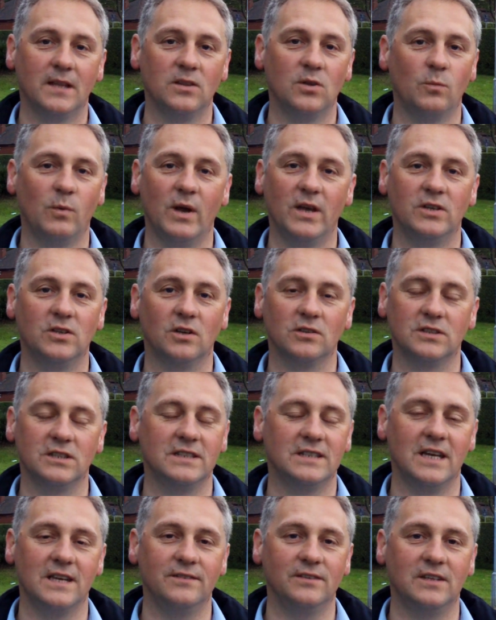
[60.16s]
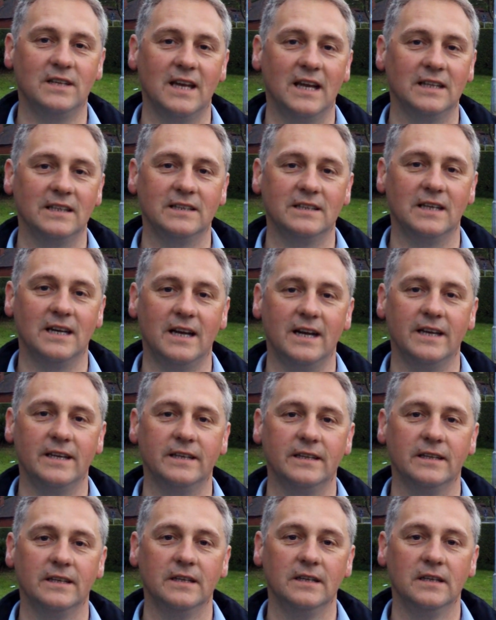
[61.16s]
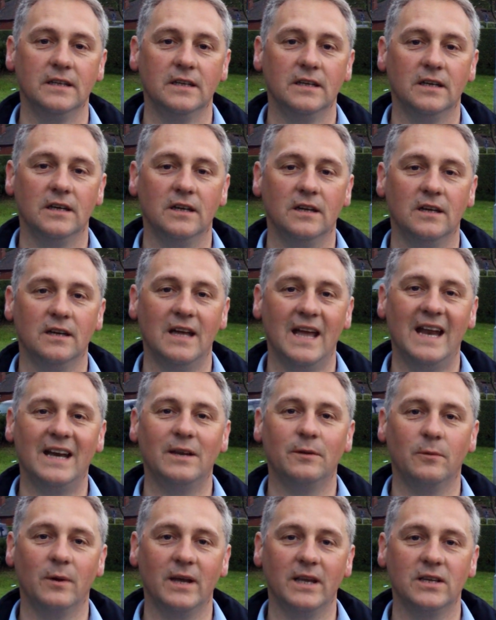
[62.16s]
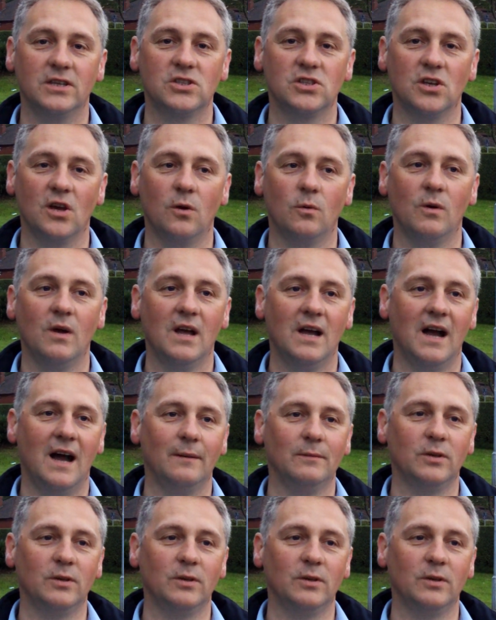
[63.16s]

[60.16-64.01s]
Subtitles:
the way Dr. David Kelly died anyway. So I'm